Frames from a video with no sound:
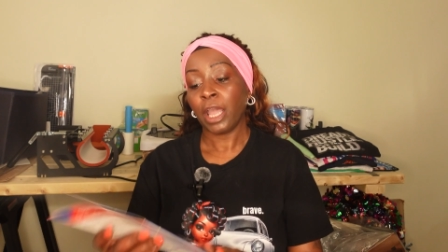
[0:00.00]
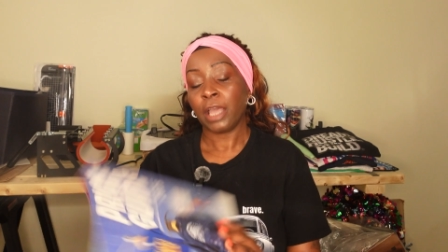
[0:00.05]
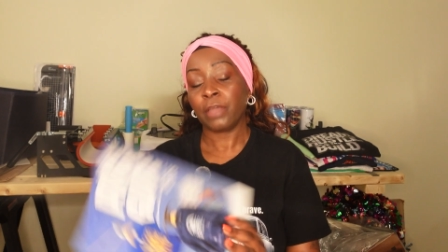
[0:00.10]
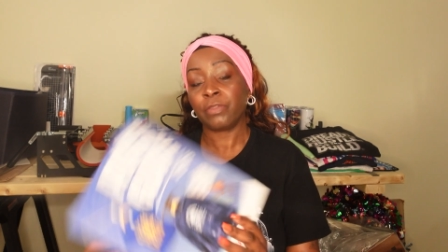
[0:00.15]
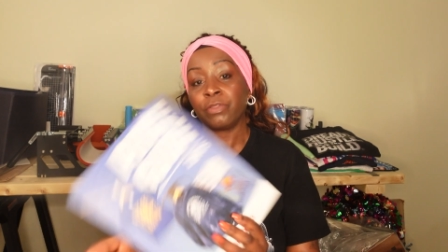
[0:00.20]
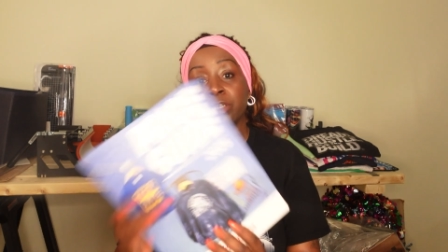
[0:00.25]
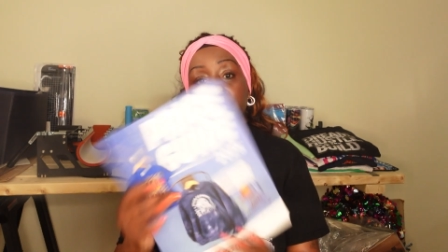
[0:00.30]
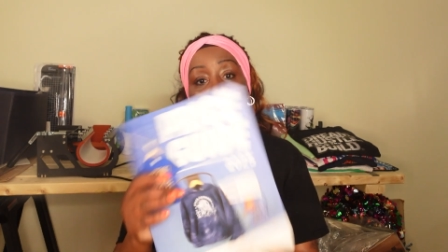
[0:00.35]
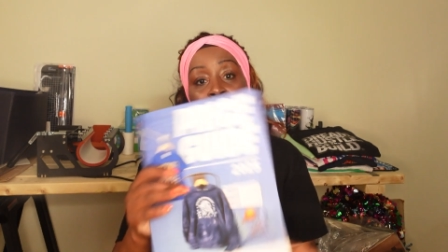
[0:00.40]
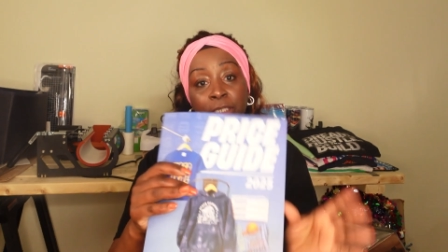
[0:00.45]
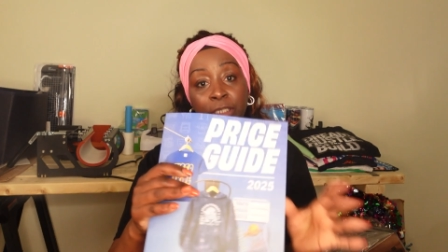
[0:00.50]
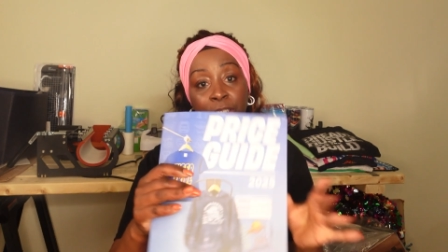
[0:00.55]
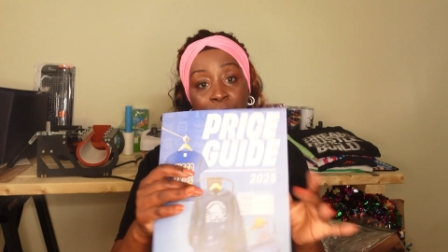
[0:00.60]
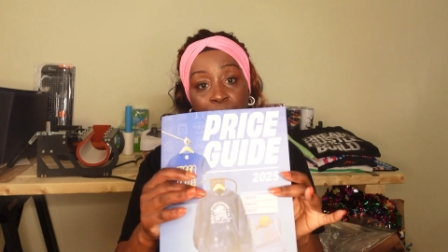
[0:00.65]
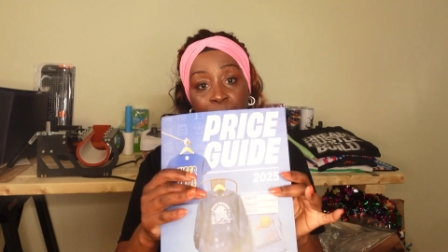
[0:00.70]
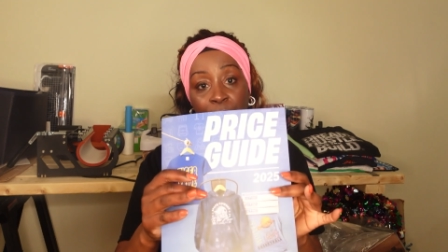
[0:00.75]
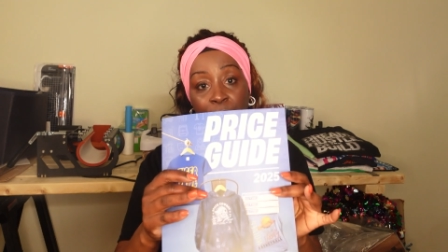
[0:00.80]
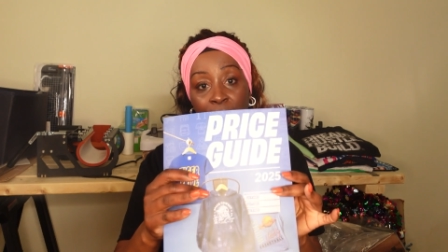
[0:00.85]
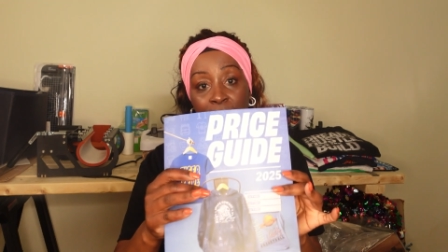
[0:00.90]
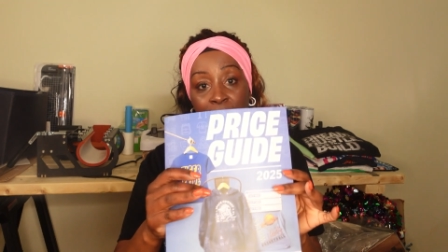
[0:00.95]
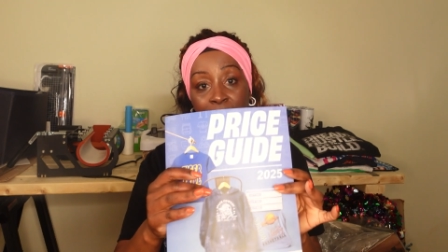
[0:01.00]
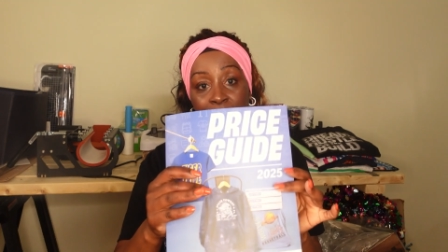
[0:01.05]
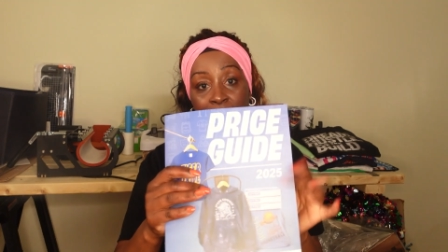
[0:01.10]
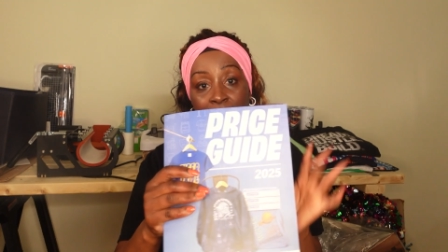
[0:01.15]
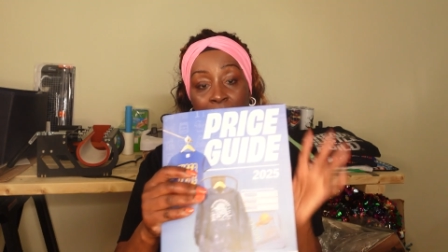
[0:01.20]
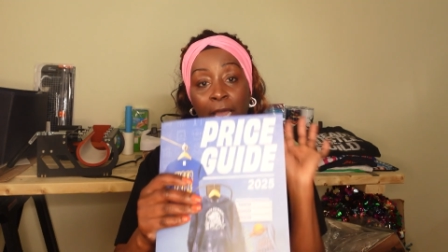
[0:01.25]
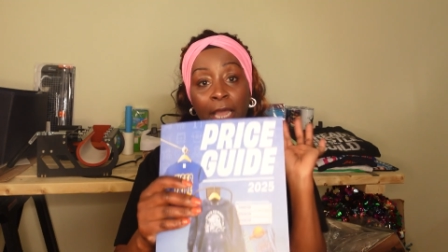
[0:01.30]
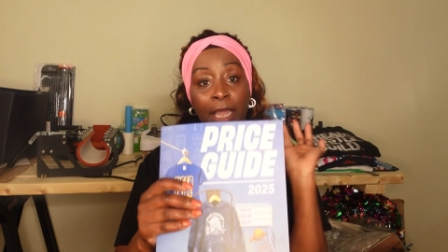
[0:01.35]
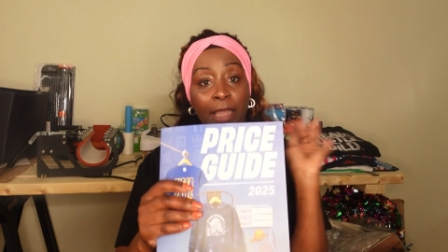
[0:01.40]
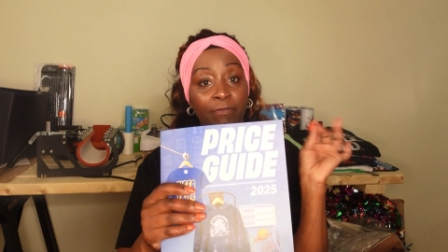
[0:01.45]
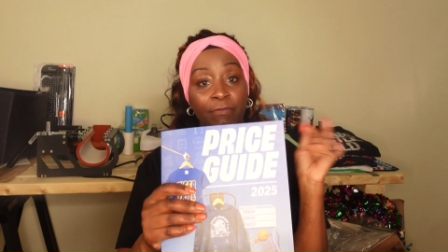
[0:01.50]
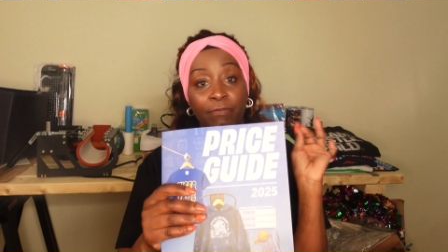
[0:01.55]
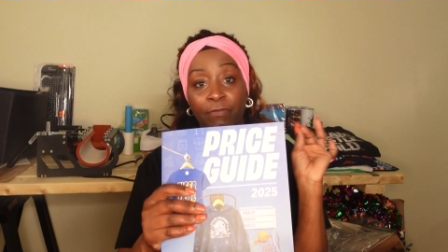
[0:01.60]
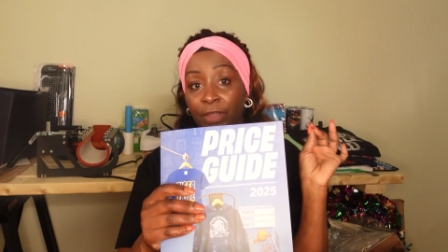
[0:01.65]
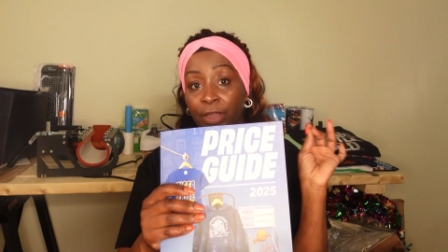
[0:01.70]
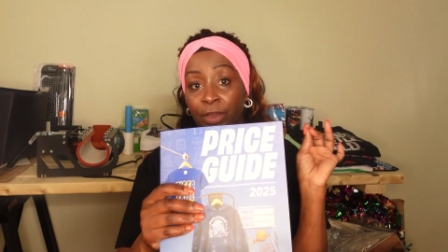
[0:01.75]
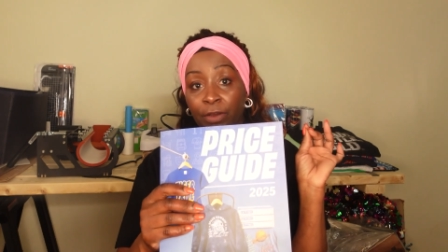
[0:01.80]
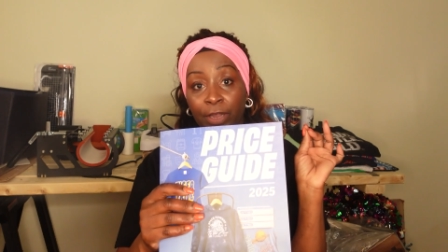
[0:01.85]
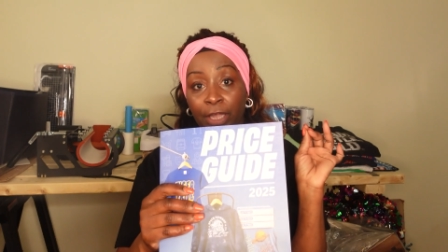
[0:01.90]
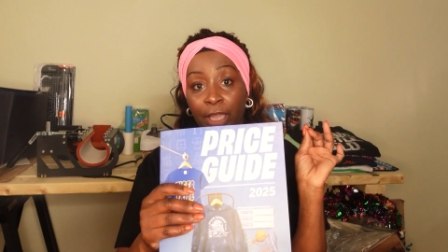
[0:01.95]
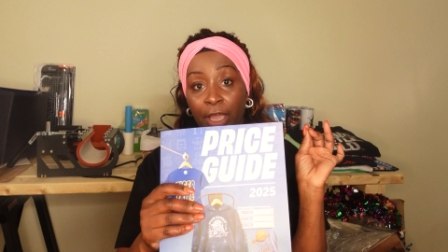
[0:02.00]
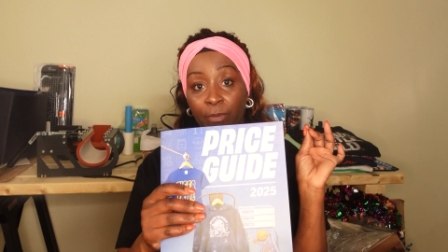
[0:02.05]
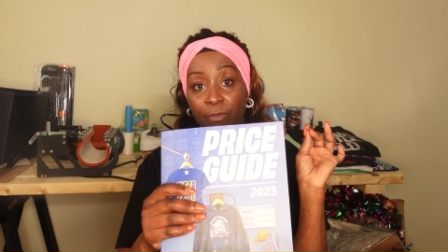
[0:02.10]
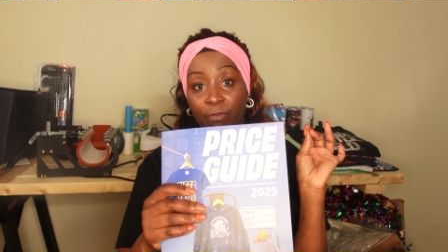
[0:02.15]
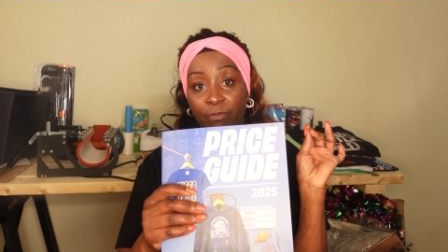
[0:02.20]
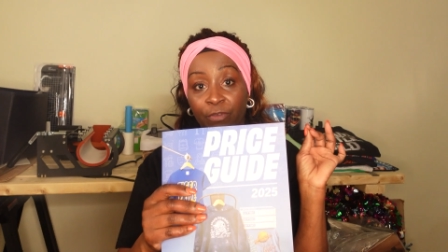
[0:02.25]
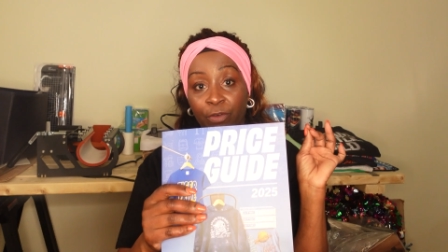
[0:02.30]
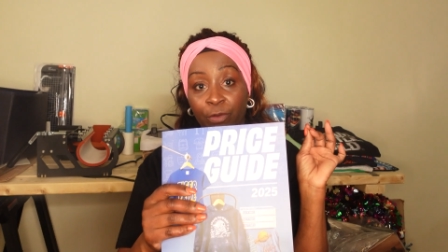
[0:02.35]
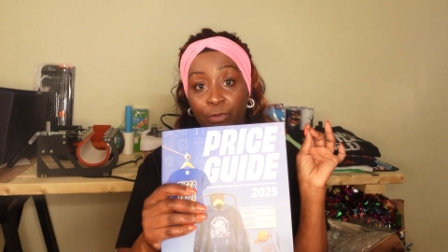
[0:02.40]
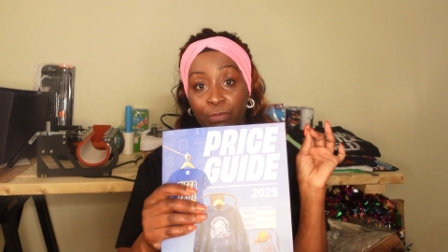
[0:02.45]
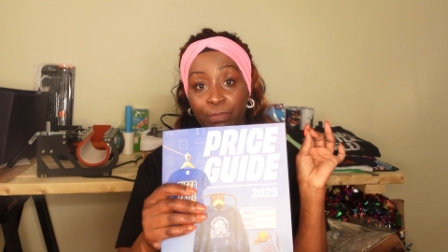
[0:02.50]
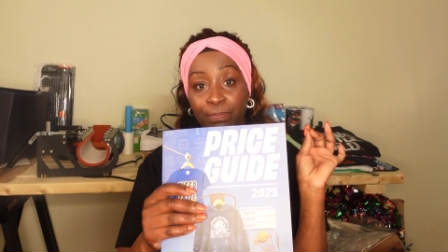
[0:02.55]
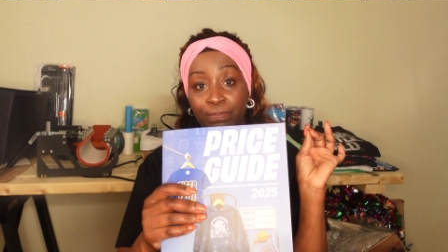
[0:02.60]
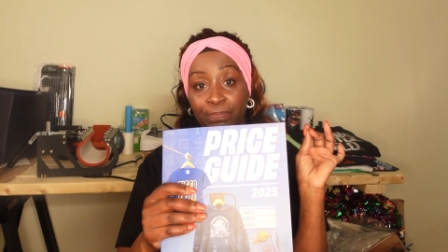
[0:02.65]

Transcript: And this is the price guide, very helpful.